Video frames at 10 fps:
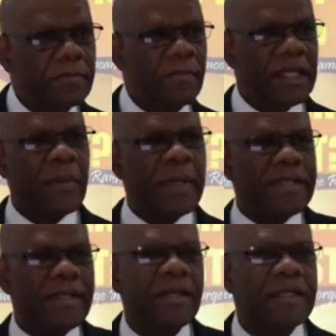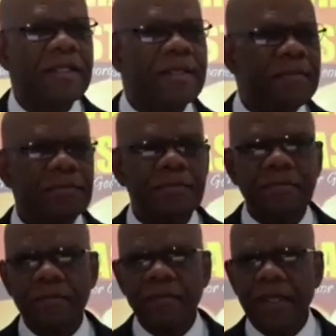That's when it started.
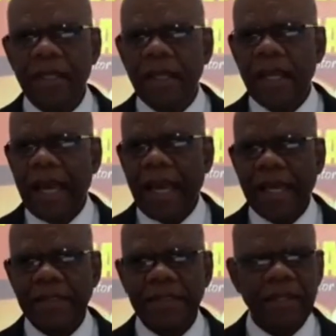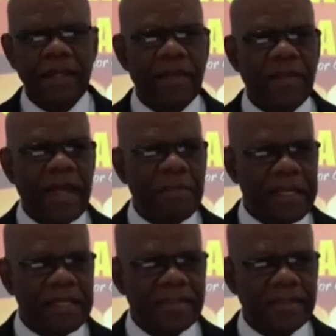And that
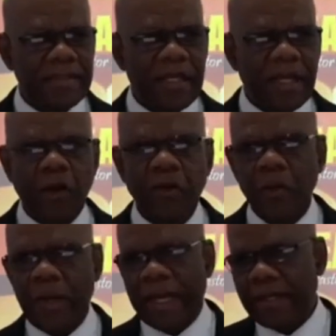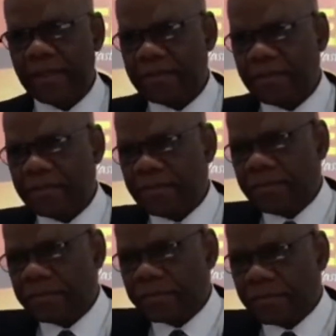beast, along the way,
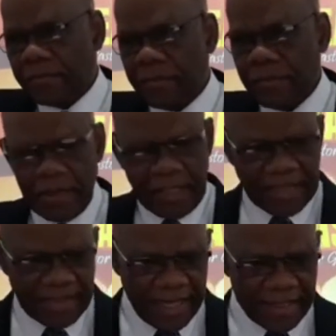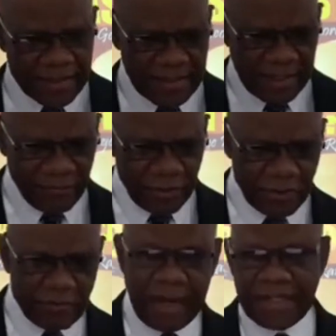has had several
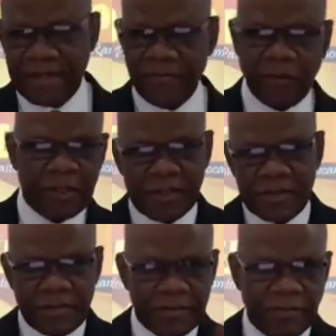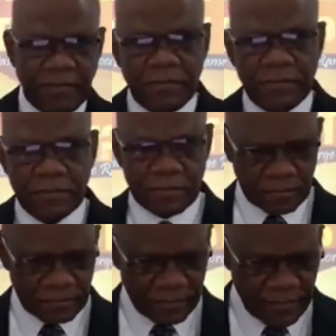rise and falls.
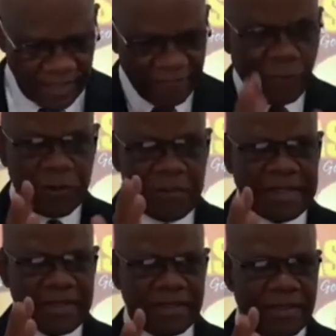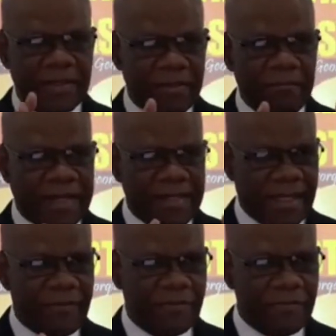That 4th beast by
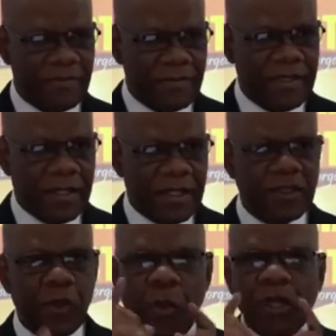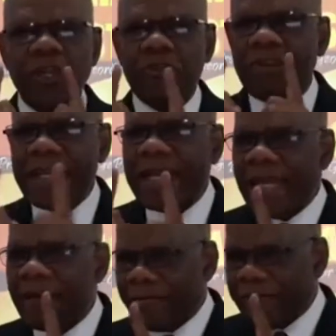itself. So what you're reading
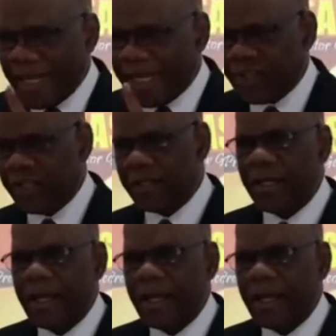in Revelation